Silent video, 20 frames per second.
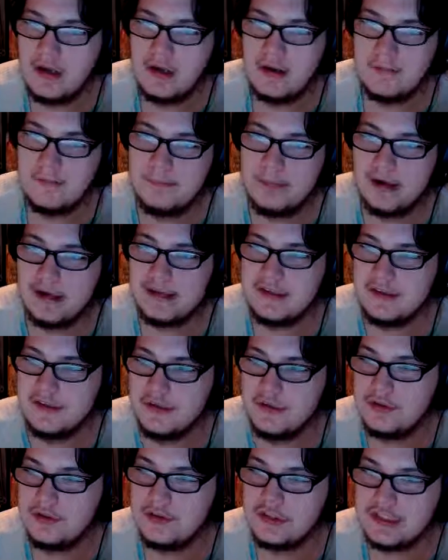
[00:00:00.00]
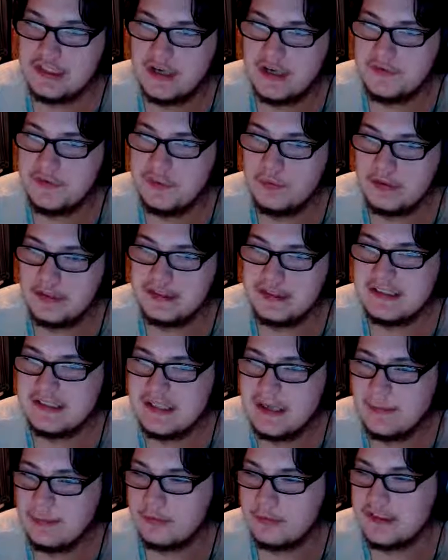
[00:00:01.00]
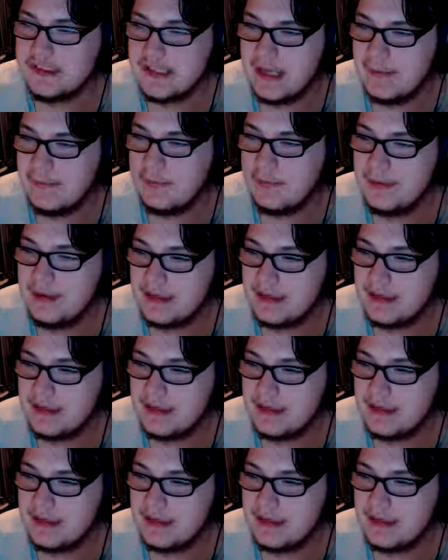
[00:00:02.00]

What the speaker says: But you yourself, you want to disable resample